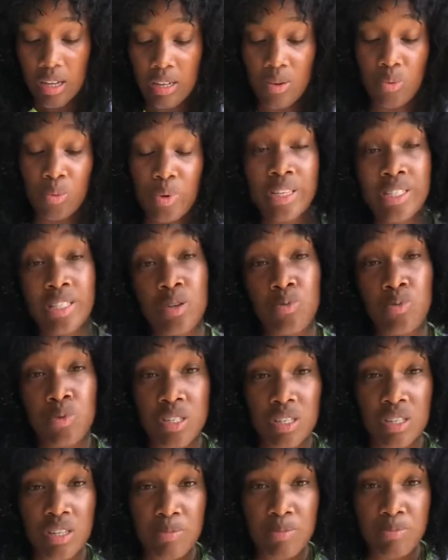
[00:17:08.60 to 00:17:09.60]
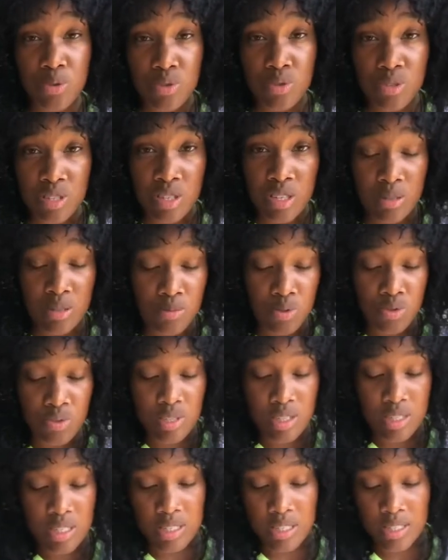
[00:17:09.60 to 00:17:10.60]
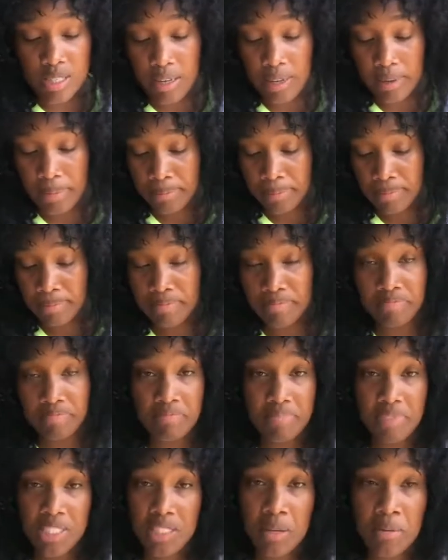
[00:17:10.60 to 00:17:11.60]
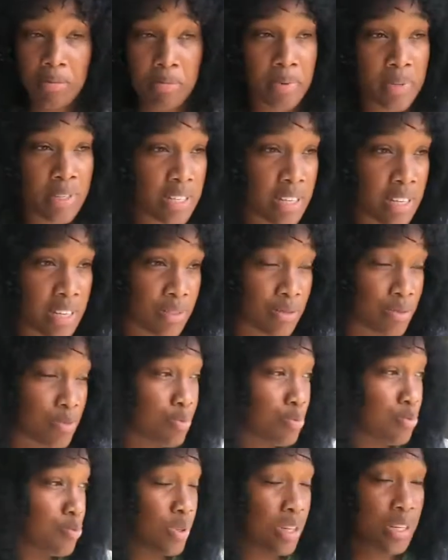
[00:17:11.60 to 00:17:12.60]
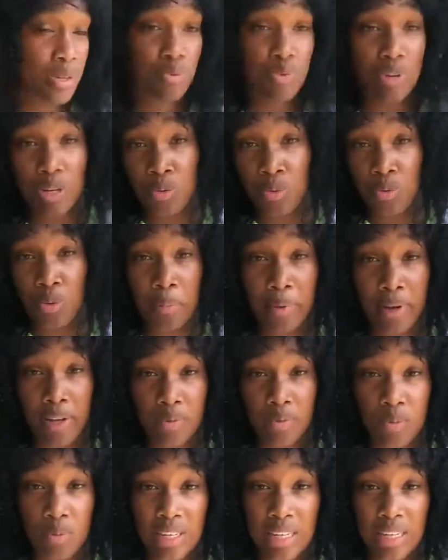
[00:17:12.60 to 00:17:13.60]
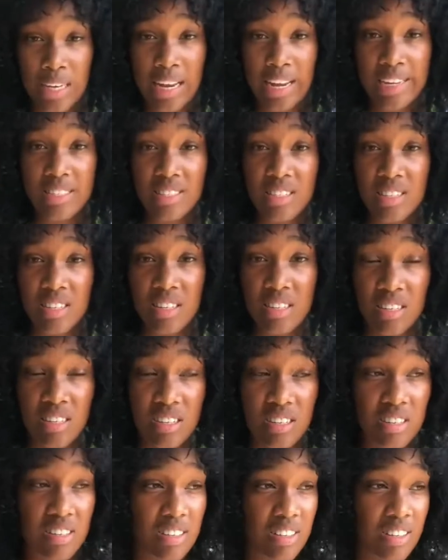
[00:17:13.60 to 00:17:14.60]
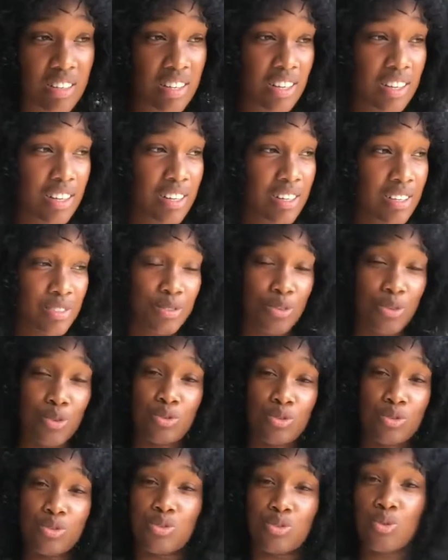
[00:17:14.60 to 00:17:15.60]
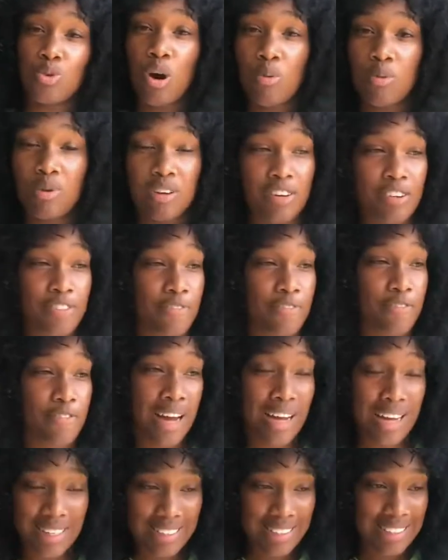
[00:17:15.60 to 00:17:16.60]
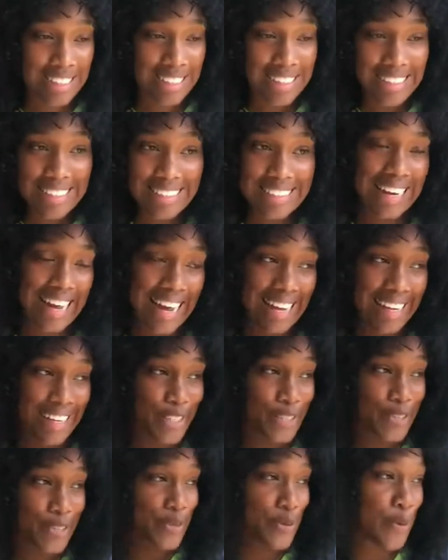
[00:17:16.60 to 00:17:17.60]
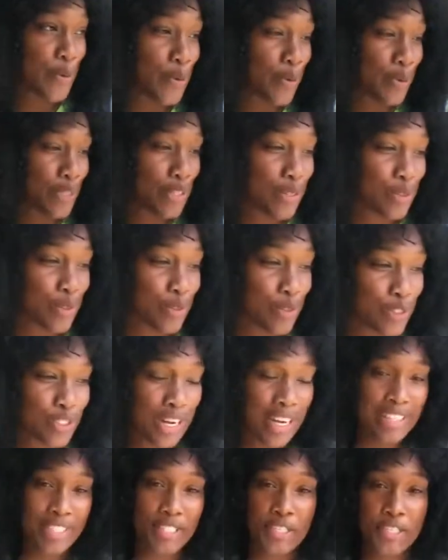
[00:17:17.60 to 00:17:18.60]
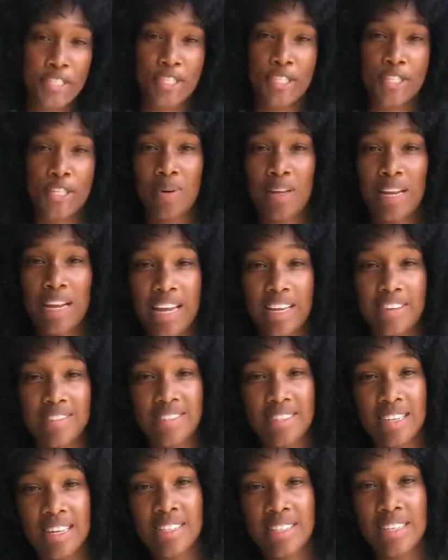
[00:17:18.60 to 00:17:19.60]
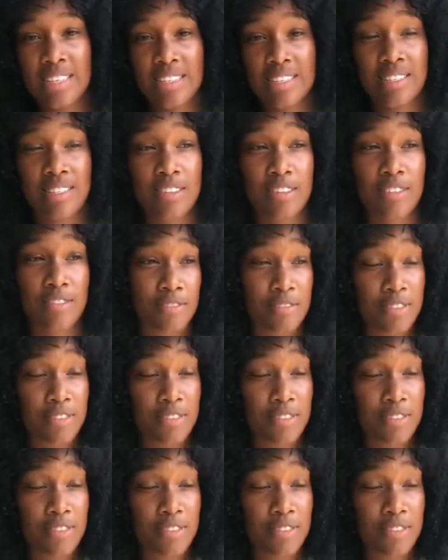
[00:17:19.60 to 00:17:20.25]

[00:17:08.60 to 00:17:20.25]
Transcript: Ways in which you could boost your immune system. Simple thing. Women, we like to do our fad diet, or, you know, try to change our lifestyles and stuff.